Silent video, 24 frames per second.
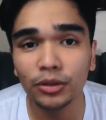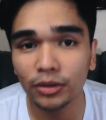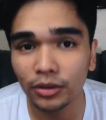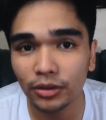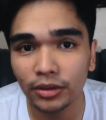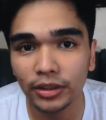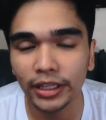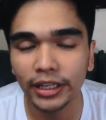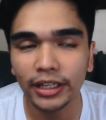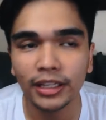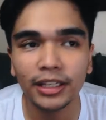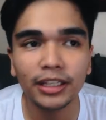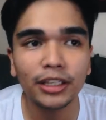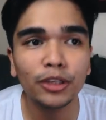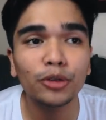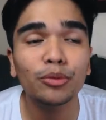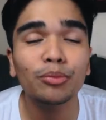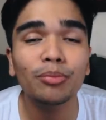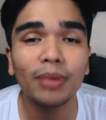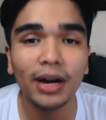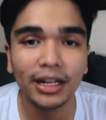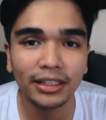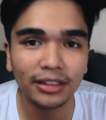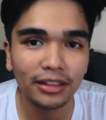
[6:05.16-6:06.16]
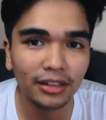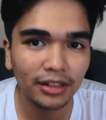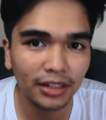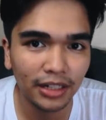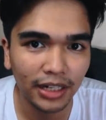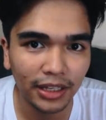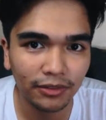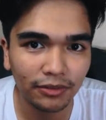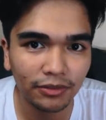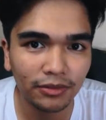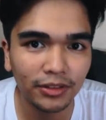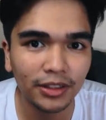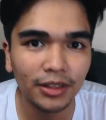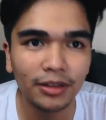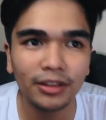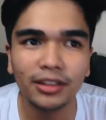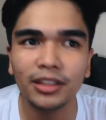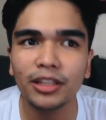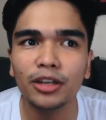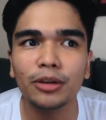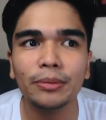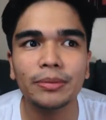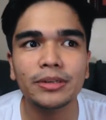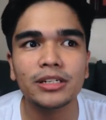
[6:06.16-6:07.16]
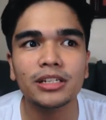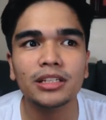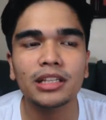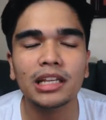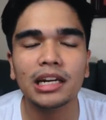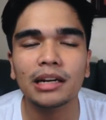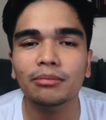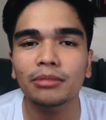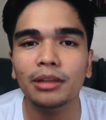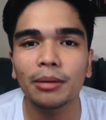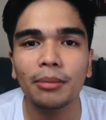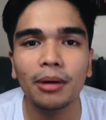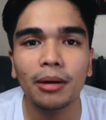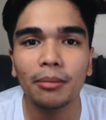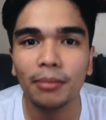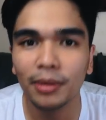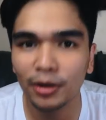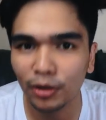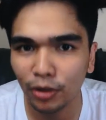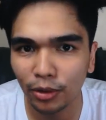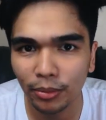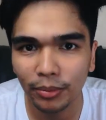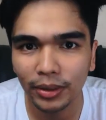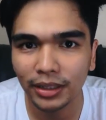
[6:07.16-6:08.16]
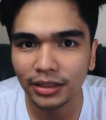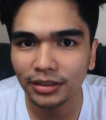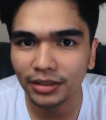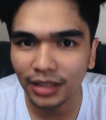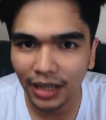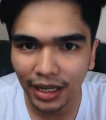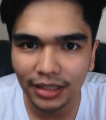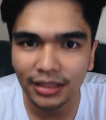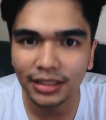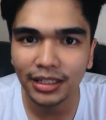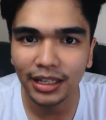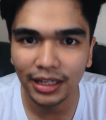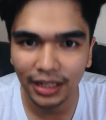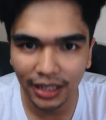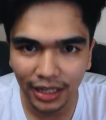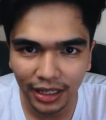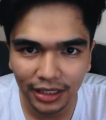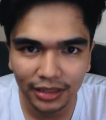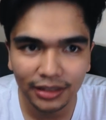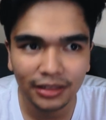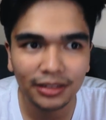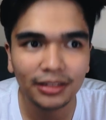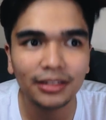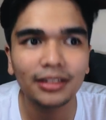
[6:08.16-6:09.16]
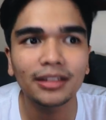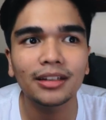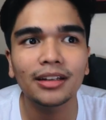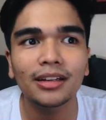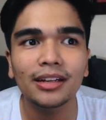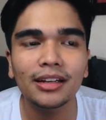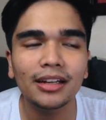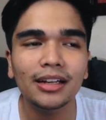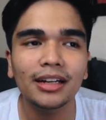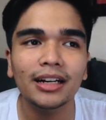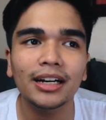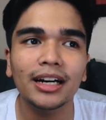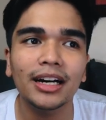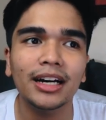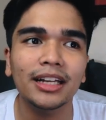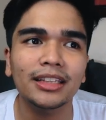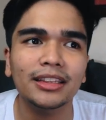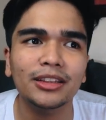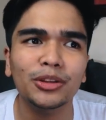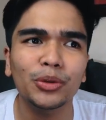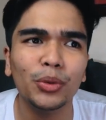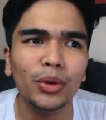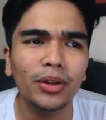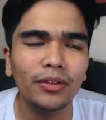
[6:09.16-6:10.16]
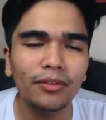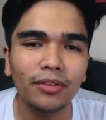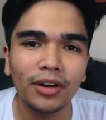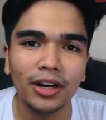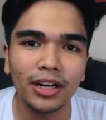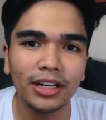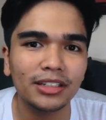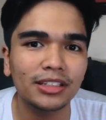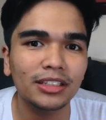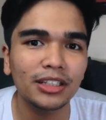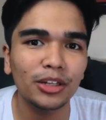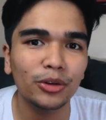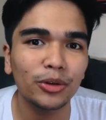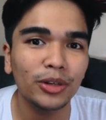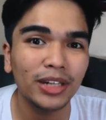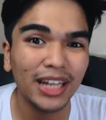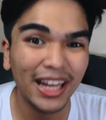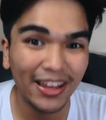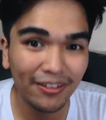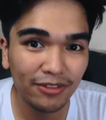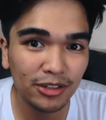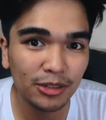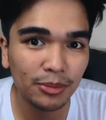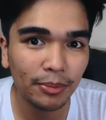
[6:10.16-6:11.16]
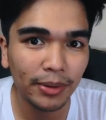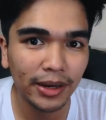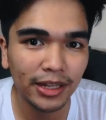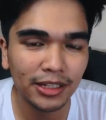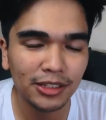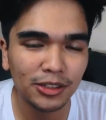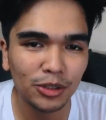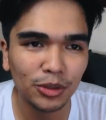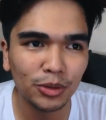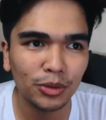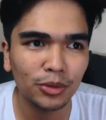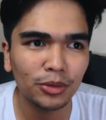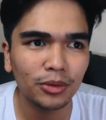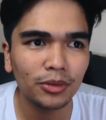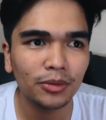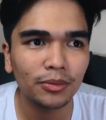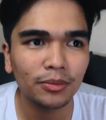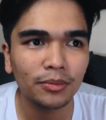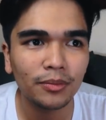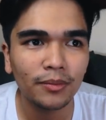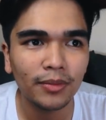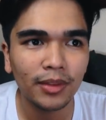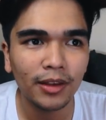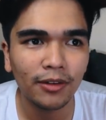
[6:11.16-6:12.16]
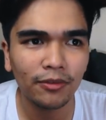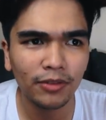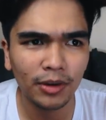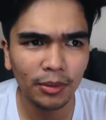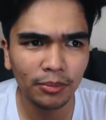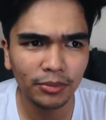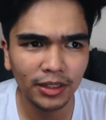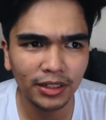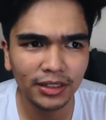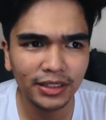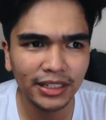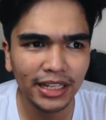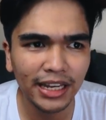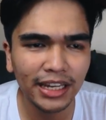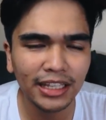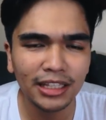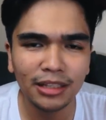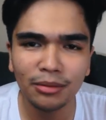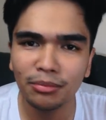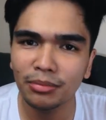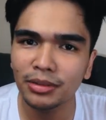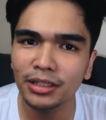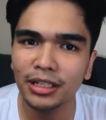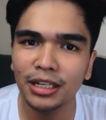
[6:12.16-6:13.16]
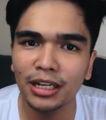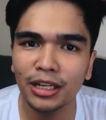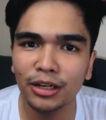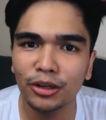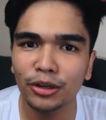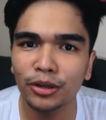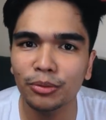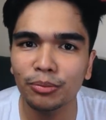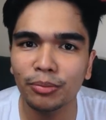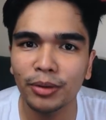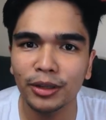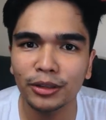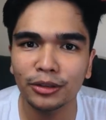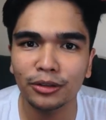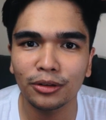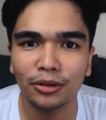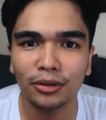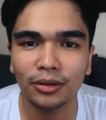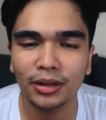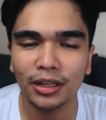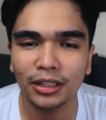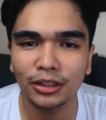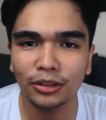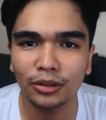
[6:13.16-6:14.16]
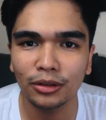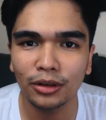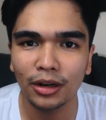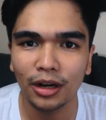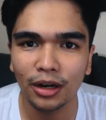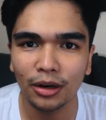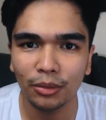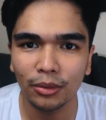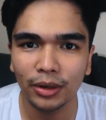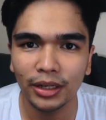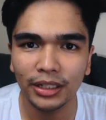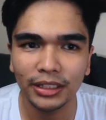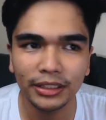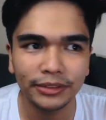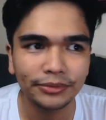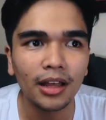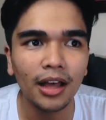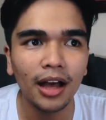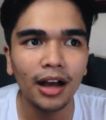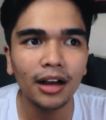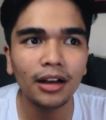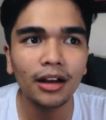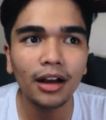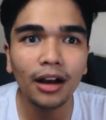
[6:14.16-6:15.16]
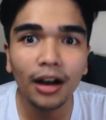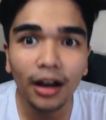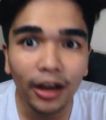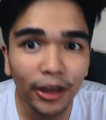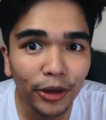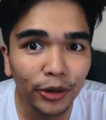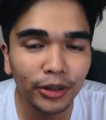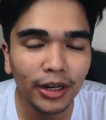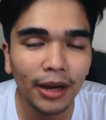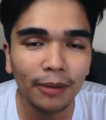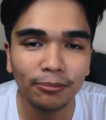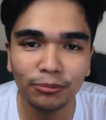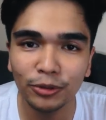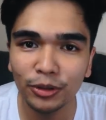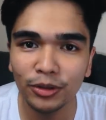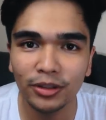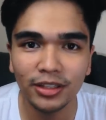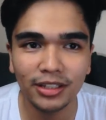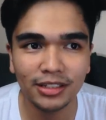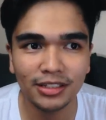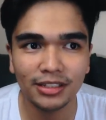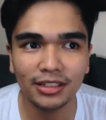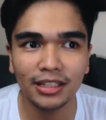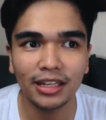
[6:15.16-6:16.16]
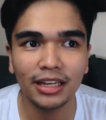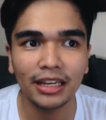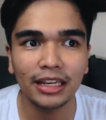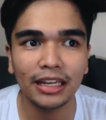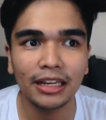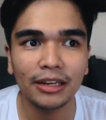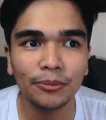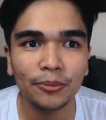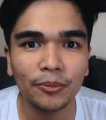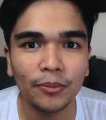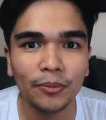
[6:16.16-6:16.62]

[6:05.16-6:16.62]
a good thing, yung battery life. Hindi hindi ko pa siya naramdamang malobat kahit kailan. At twelve hour kasi daw yung lifespan. So from the day na binili ko yung Benro Red Dog R one hanggang ngayon up to this day,